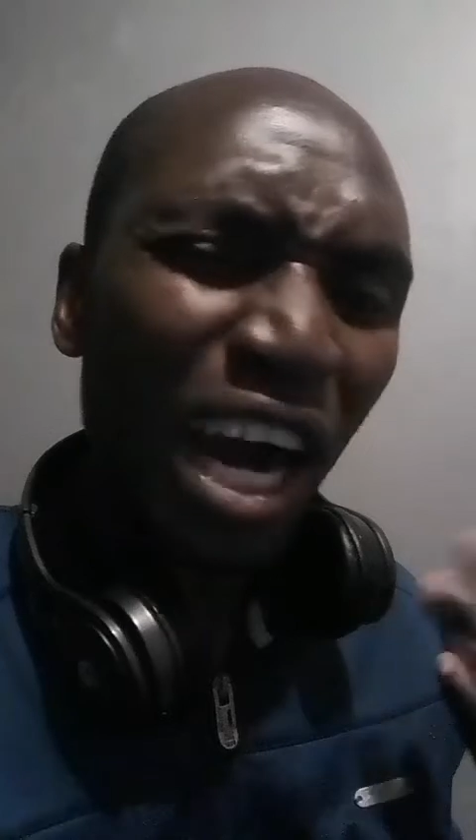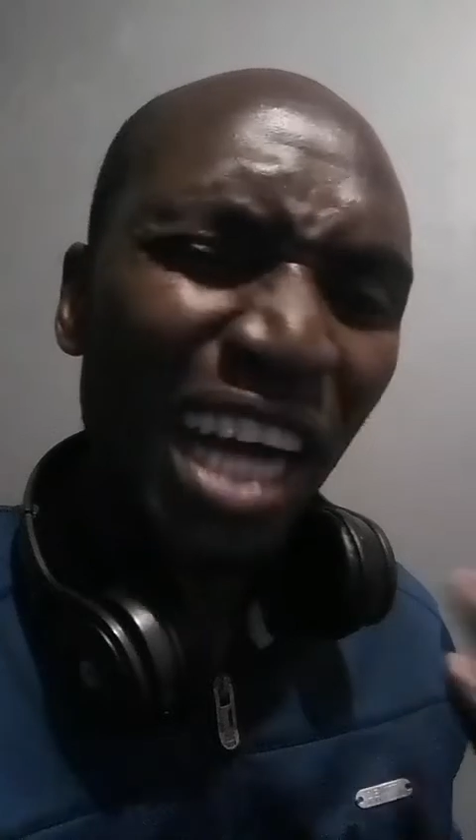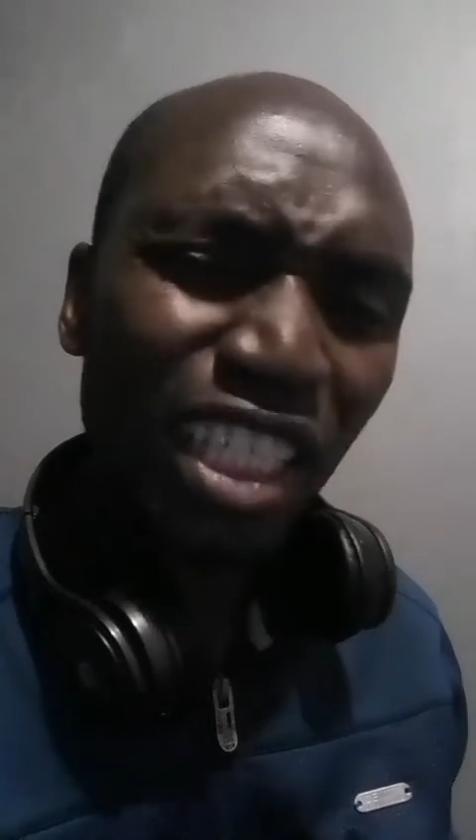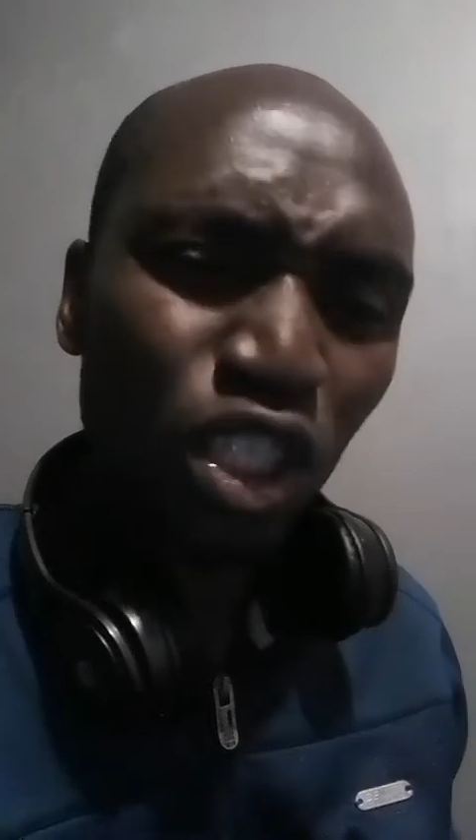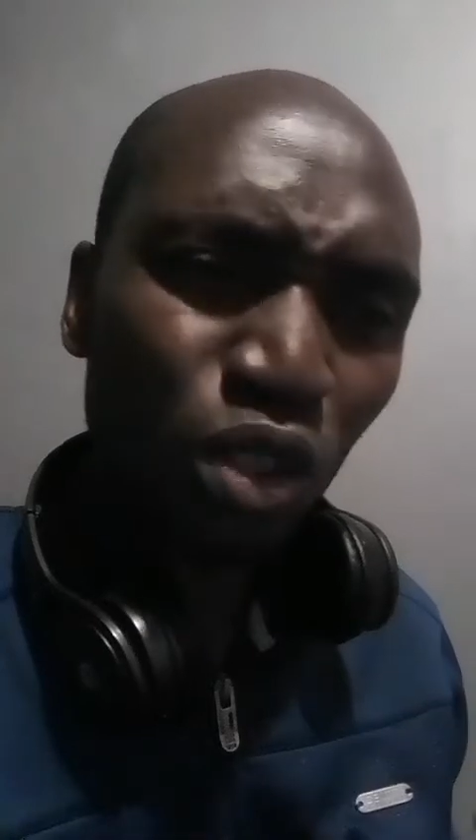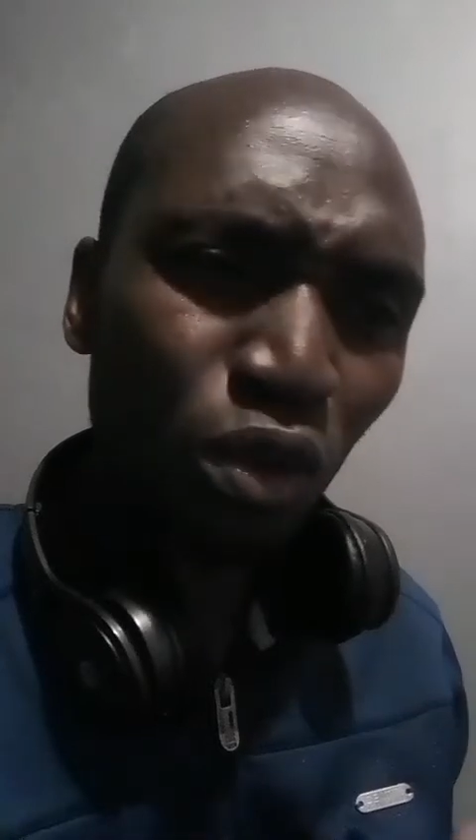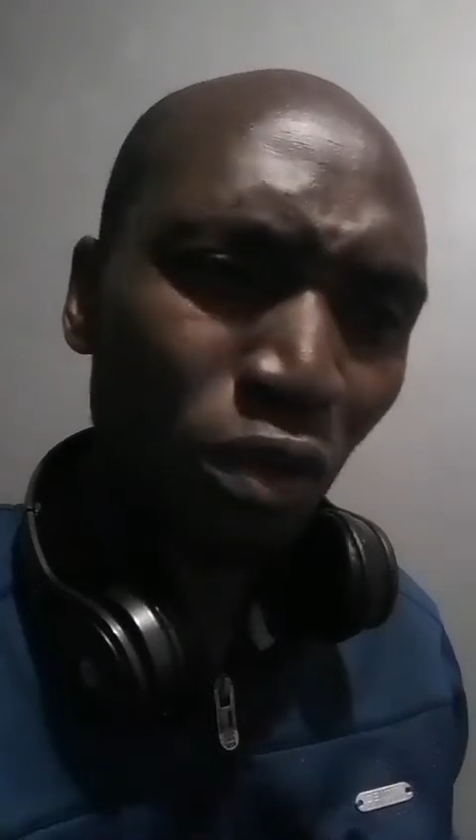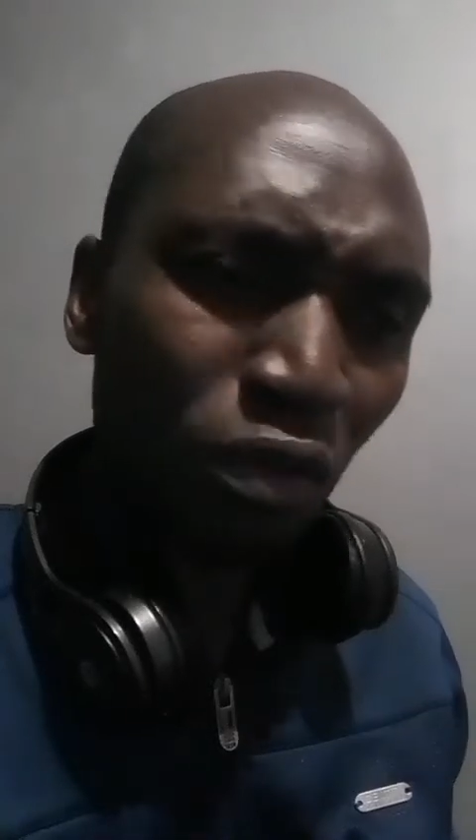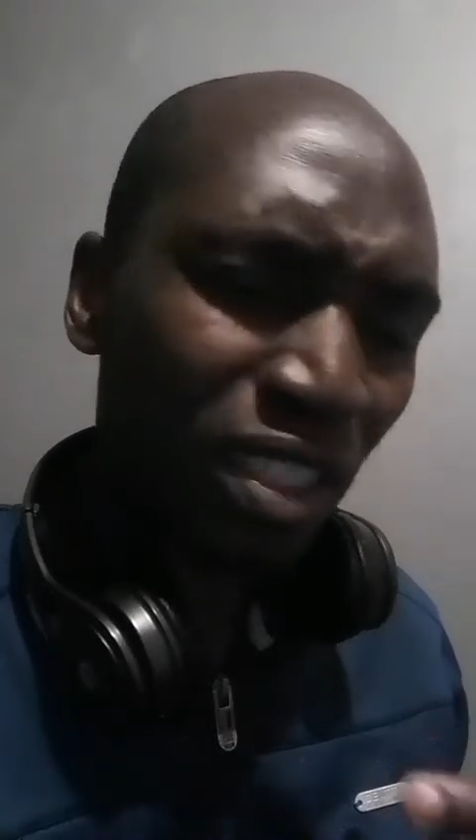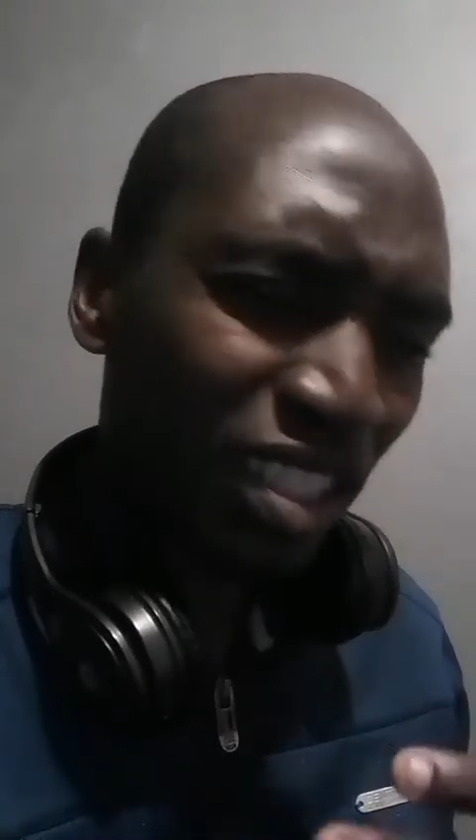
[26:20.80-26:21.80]

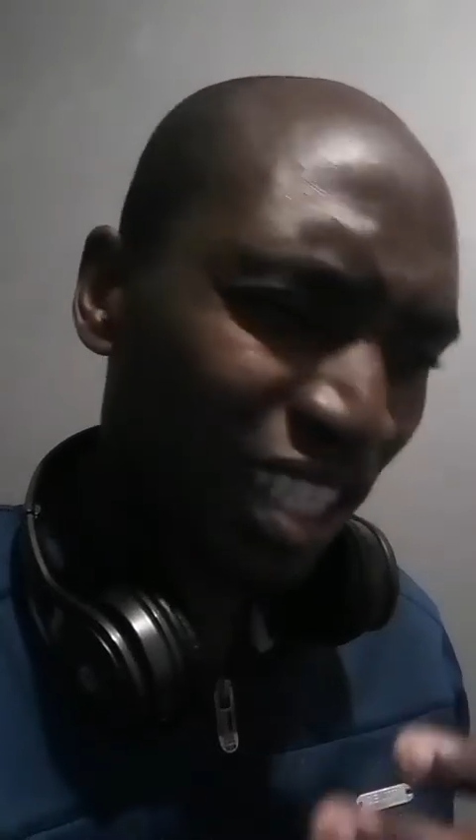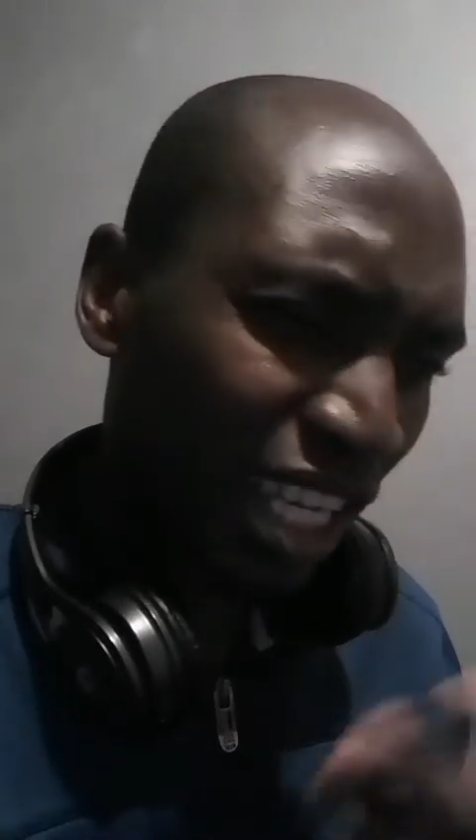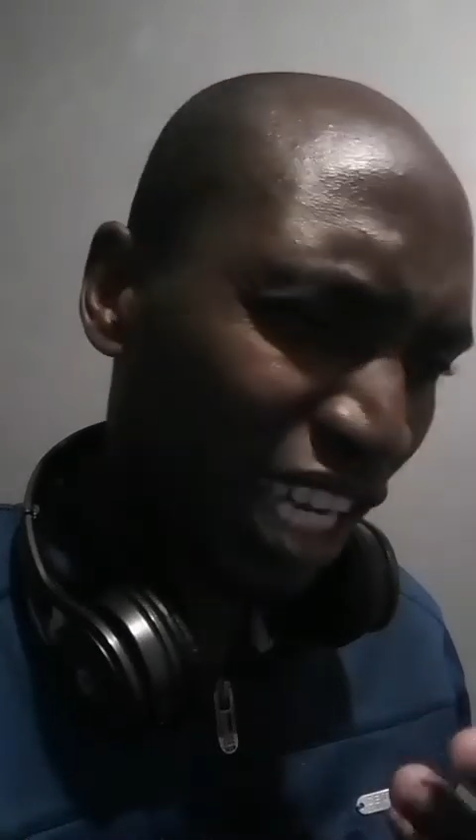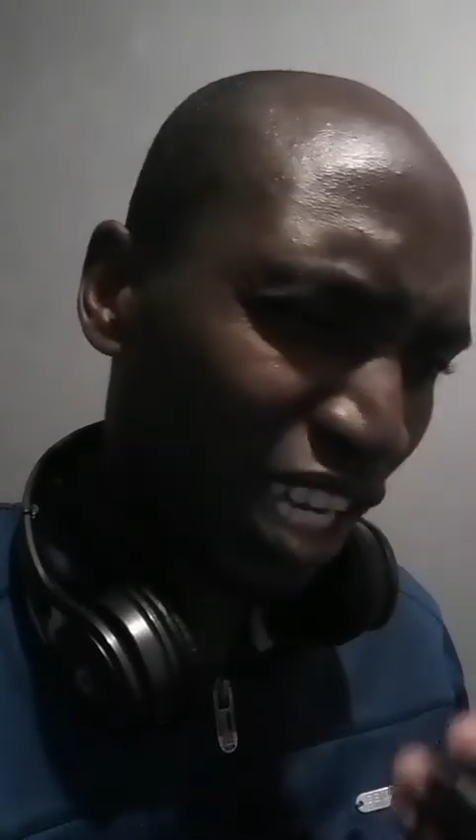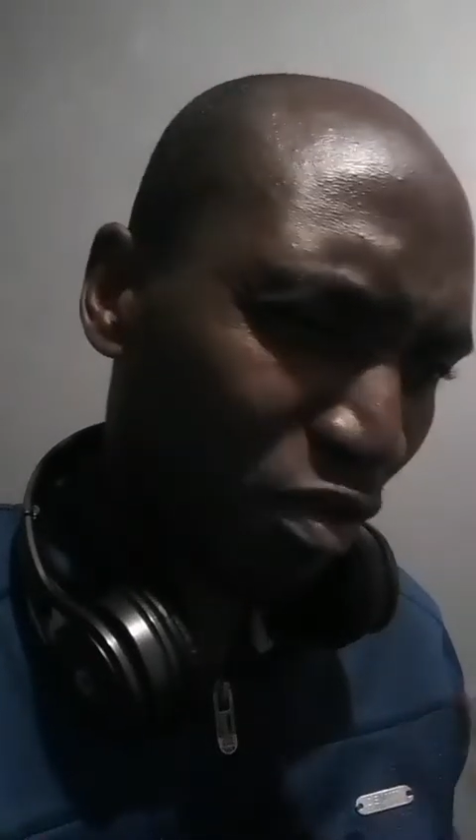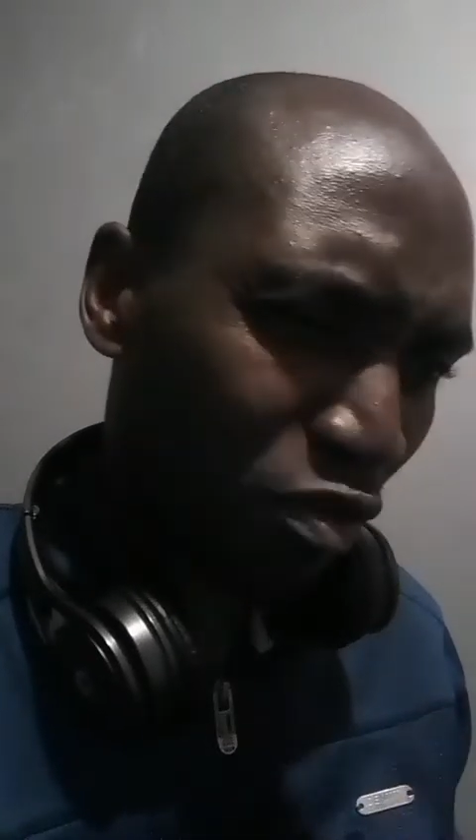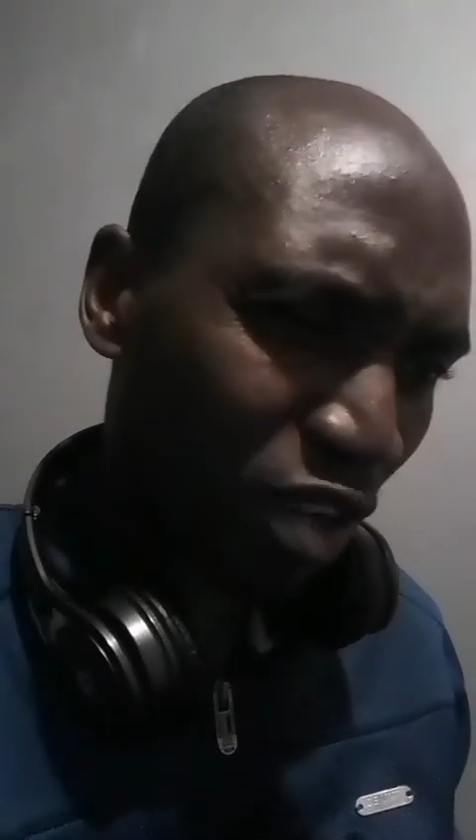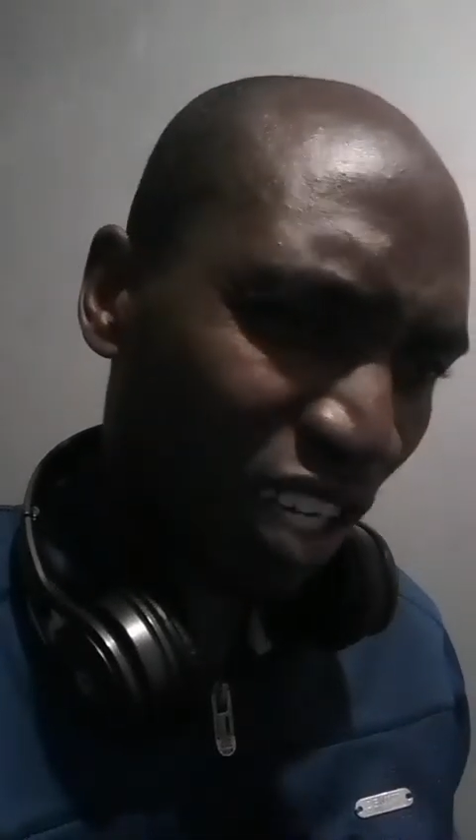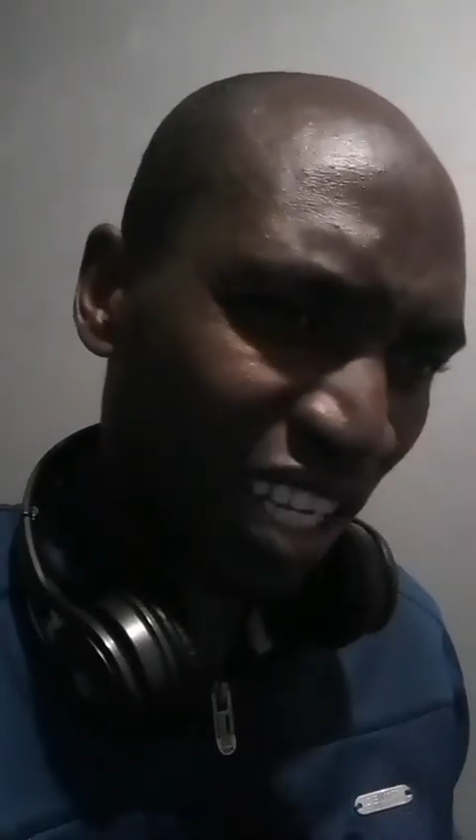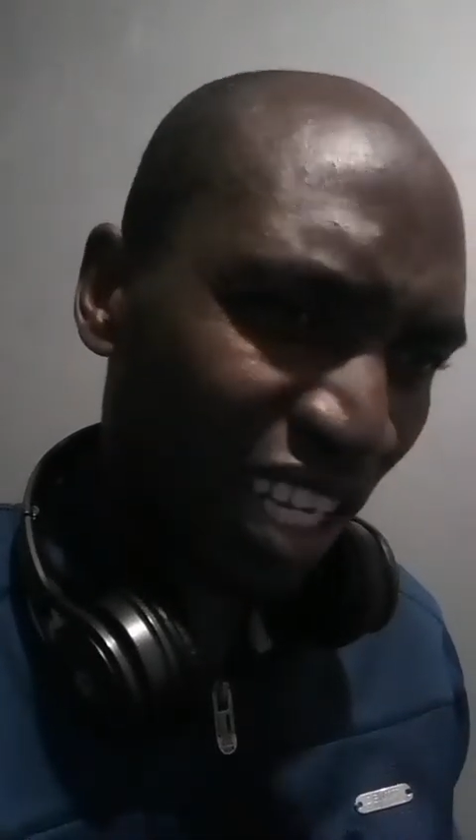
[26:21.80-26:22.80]
attitude, this
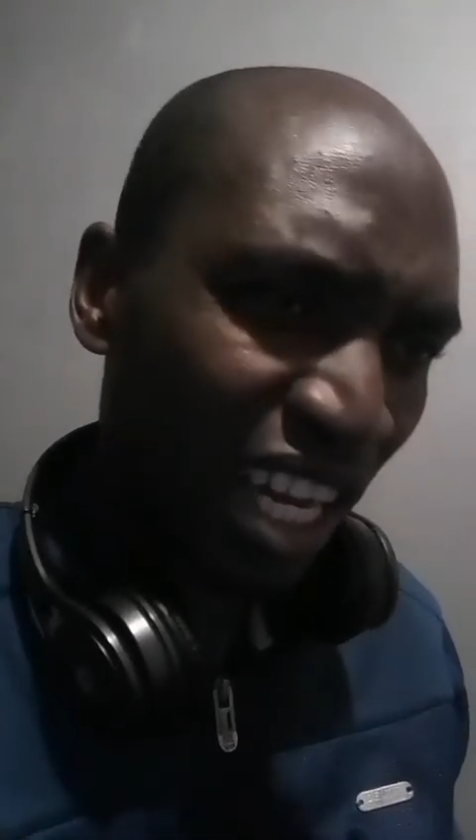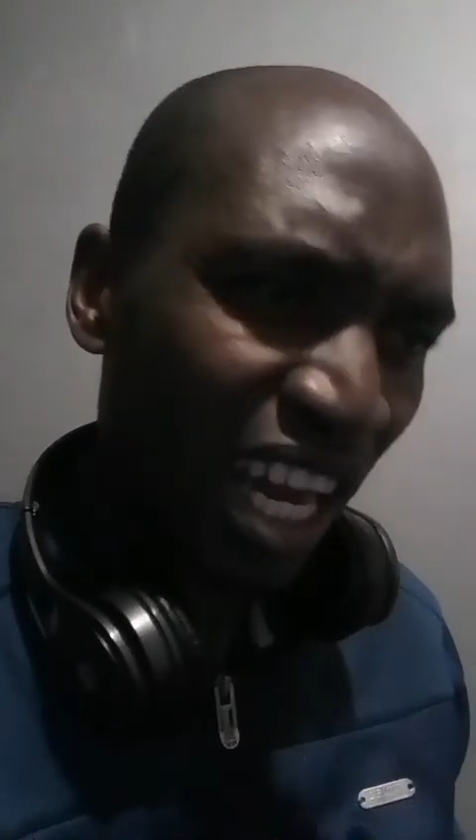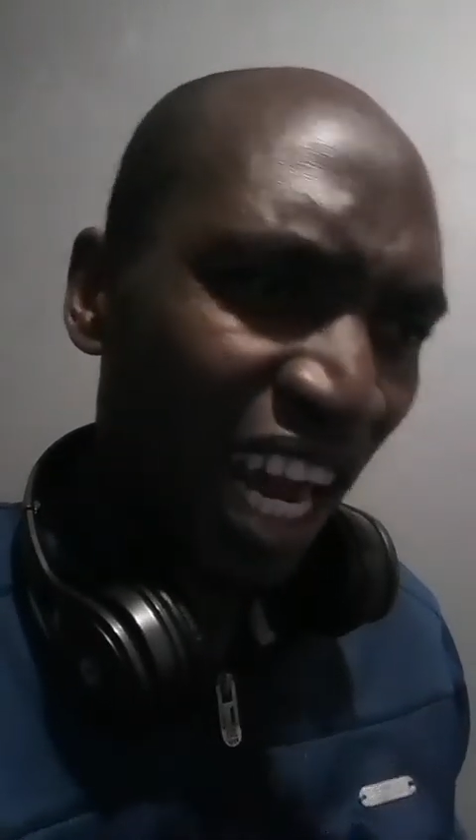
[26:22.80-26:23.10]
carefree